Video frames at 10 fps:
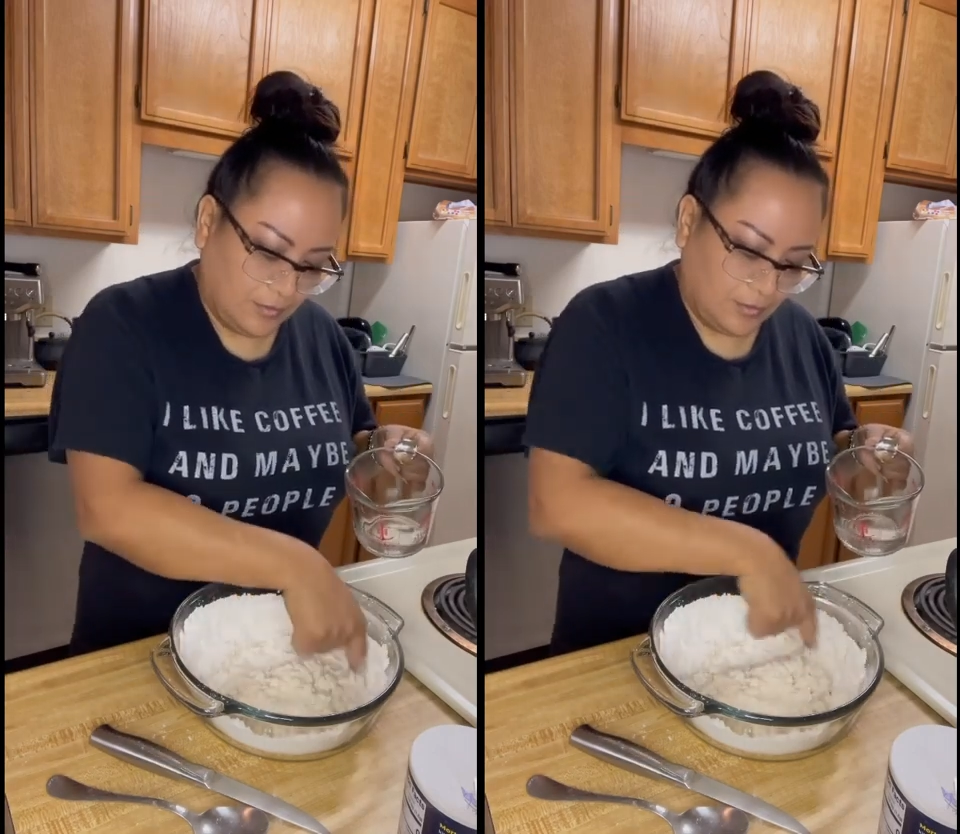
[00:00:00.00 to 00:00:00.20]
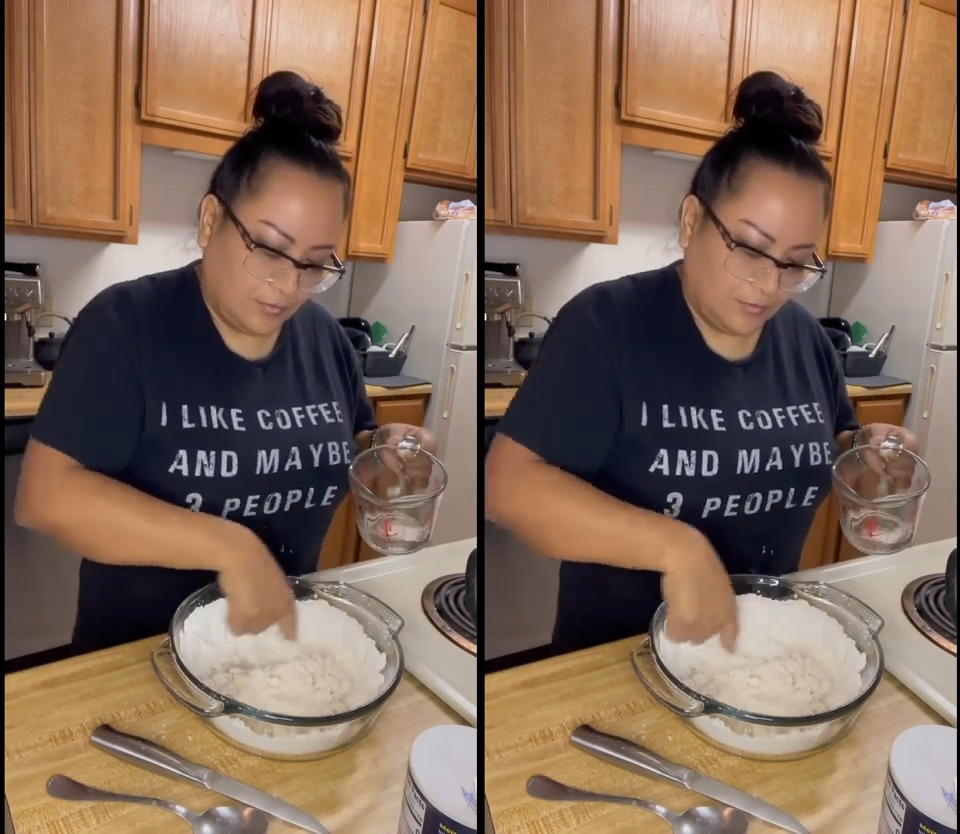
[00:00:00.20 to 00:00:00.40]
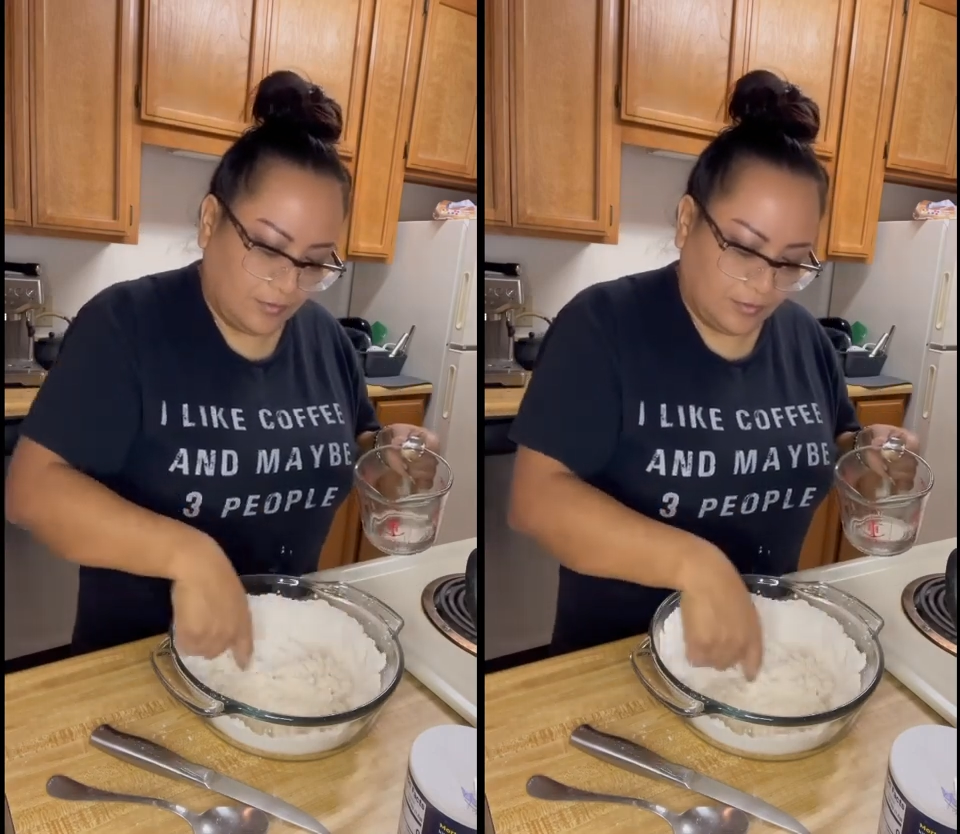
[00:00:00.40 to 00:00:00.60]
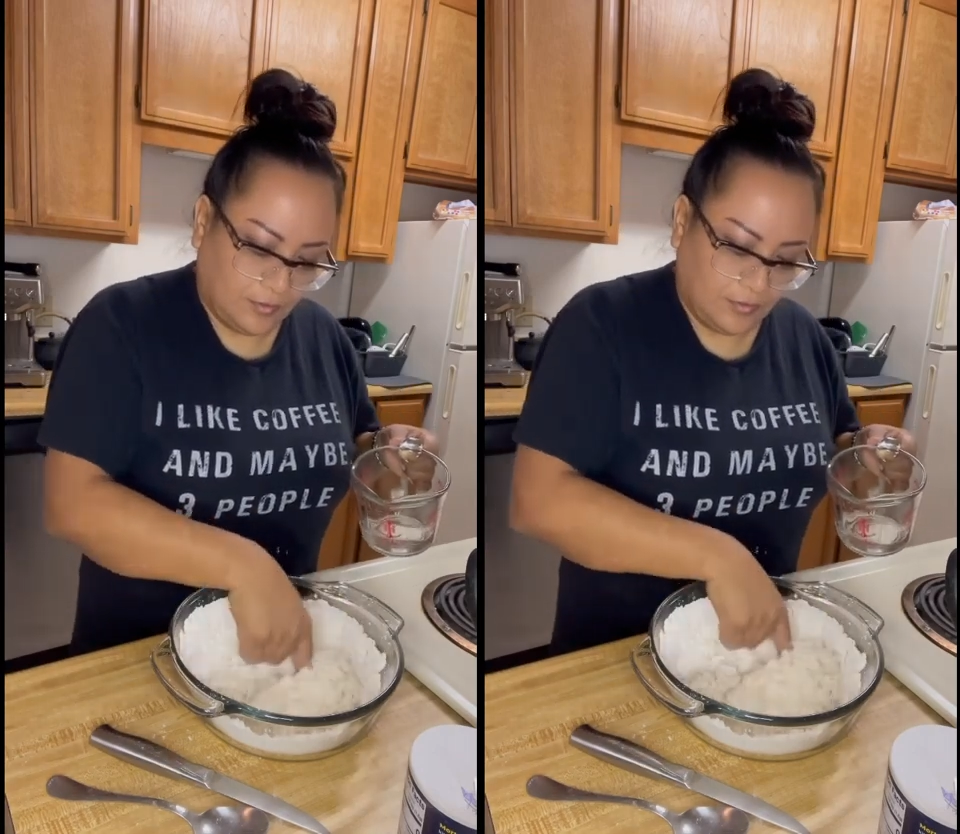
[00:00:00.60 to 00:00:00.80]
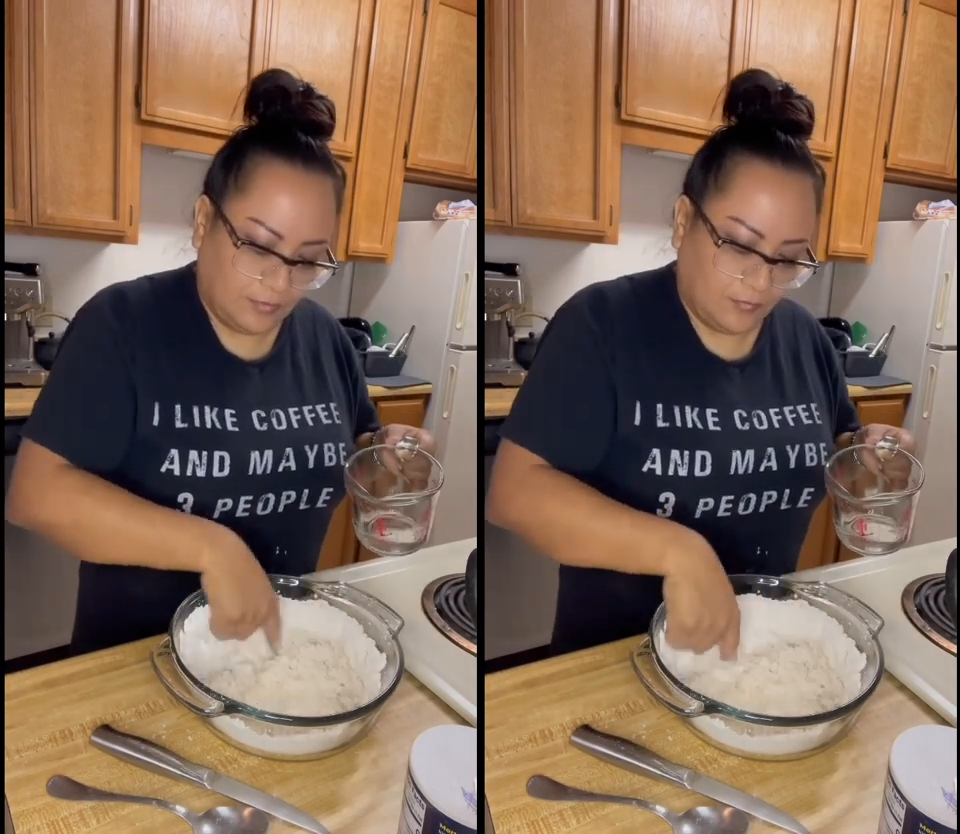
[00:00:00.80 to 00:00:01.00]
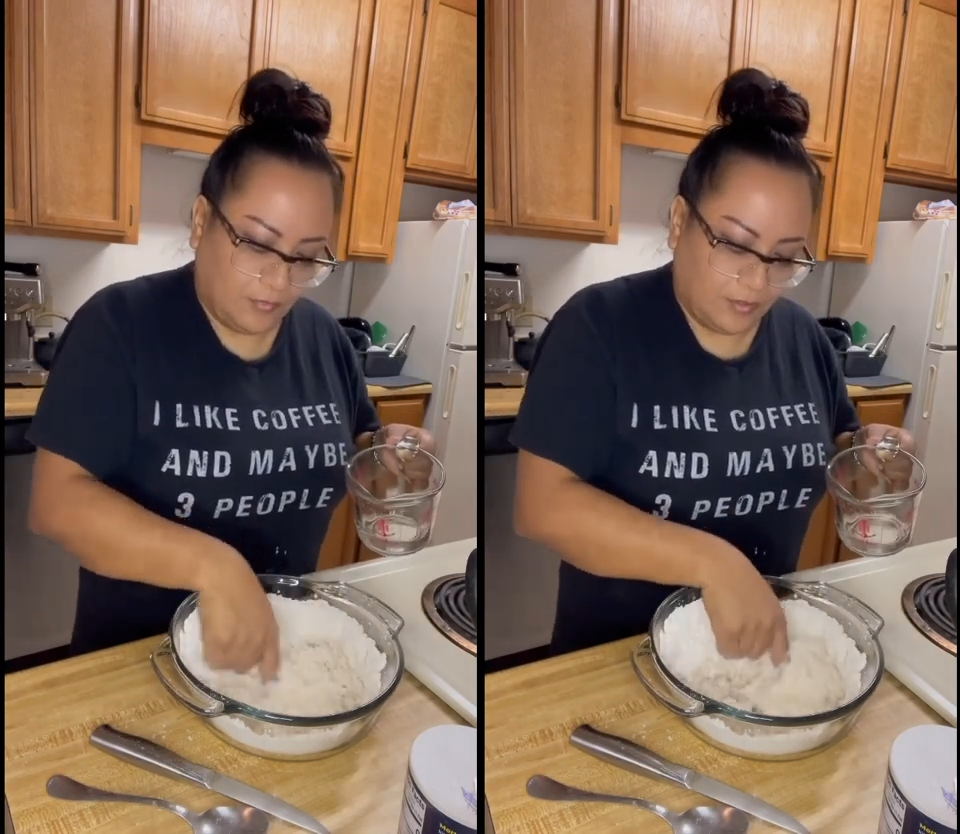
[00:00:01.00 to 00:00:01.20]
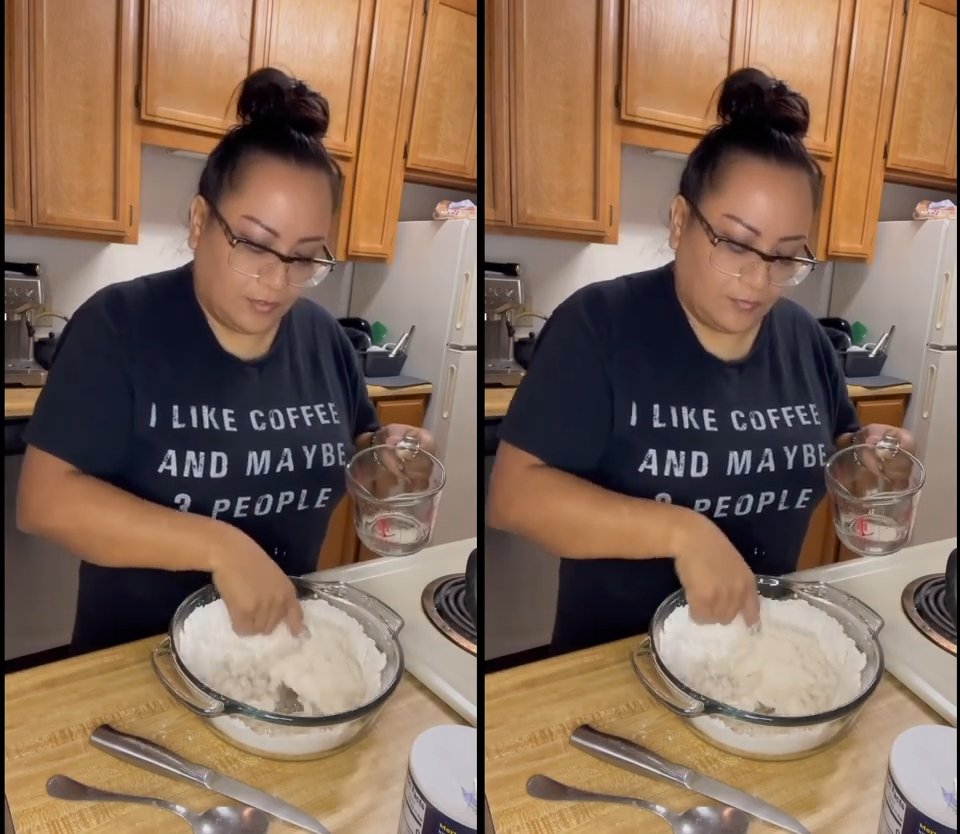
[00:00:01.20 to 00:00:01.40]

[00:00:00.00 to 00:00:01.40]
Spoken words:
here with the water.